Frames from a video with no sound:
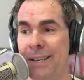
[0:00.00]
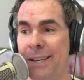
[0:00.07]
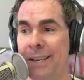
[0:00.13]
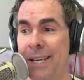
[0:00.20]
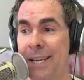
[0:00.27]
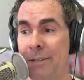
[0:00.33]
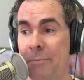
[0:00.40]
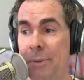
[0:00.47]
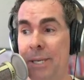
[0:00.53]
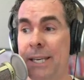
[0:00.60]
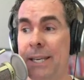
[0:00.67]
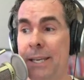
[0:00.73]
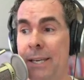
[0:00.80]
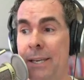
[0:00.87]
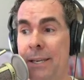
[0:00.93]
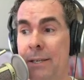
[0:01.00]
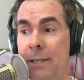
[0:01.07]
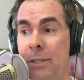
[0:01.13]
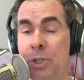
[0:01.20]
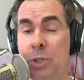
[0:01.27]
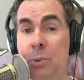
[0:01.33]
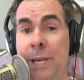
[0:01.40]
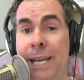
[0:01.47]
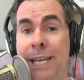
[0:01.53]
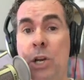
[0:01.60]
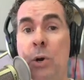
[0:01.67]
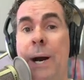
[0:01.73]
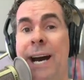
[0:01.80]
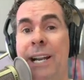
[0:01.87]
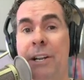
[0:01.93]
and B, do they know
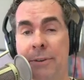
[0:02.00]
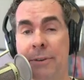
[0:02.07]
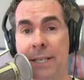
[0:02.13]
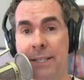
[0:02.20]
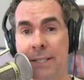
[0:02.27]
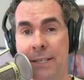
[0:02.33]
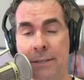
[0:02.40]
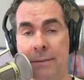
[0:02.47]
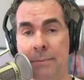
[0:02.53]
how to fix it?